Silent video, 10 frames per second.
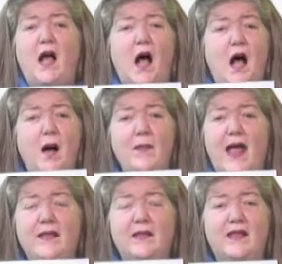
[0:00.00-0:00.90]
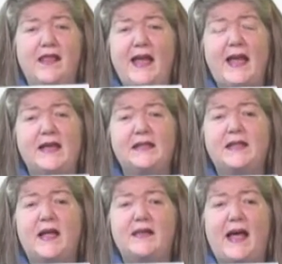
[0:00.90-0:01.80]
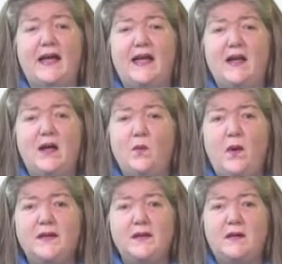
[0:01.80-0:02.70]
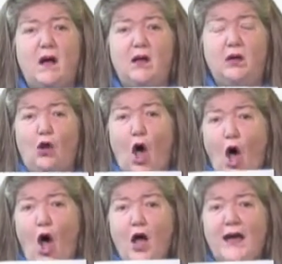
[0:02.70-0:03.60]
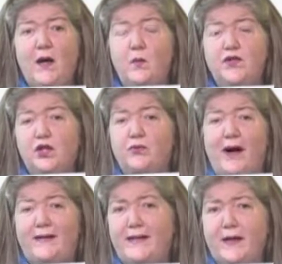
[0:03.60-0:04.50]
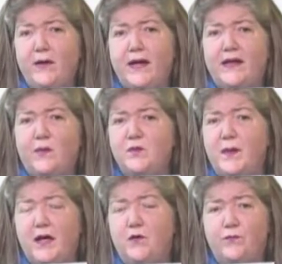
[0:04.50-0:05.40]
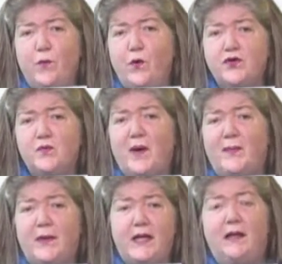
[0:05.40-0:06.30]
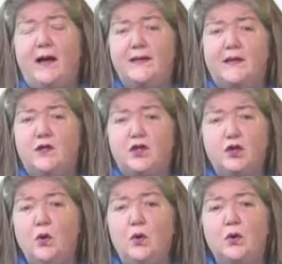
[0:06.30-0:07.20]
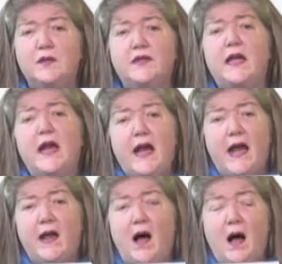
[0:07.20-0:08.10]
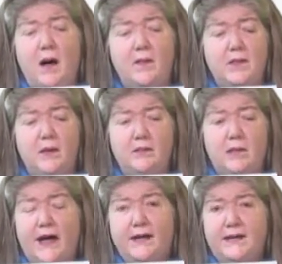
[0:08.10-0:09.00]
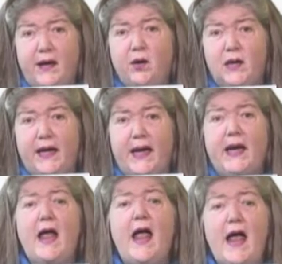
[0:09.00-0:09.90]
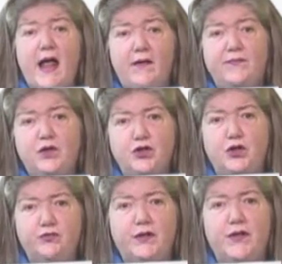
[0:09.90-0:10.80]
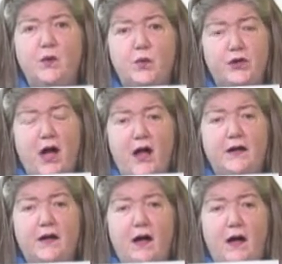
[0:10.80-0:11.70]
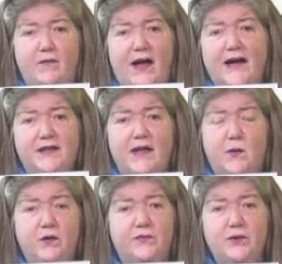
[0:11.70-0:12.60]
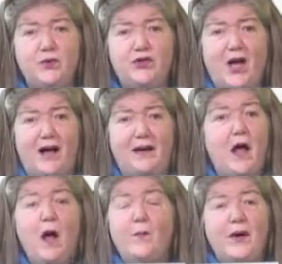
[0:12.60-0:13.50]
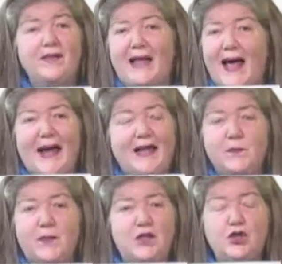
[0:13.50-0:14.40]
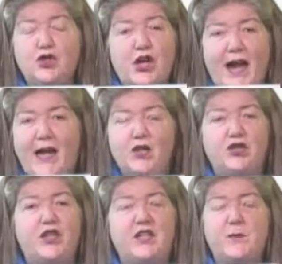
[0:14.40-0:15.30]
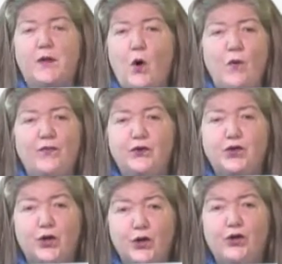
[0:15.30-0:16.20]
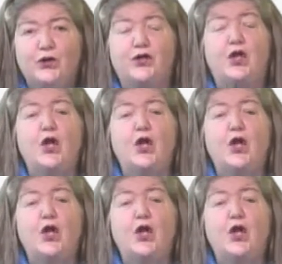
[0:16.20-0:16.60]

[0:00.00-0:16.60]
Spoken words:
And the thing is that it wasn't a law, it was a criteria that was being enforced by penalizing the schools monetarily if the children were not vaccinated with the flu shot. But that has been changed. It's been overturned.